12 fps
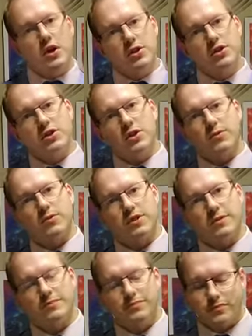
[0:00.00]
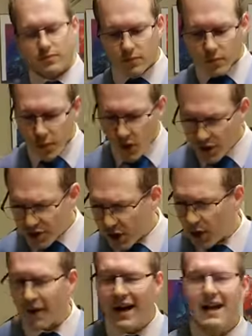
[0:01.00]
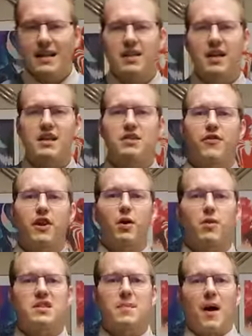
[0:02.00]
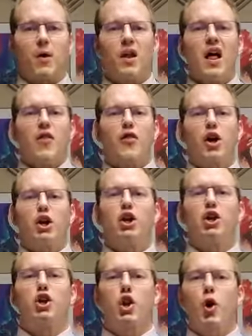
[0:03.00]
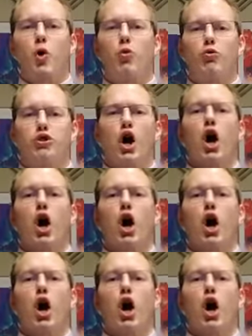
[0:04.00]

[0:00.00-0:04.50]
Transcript: Suits. So, today's video is about the huge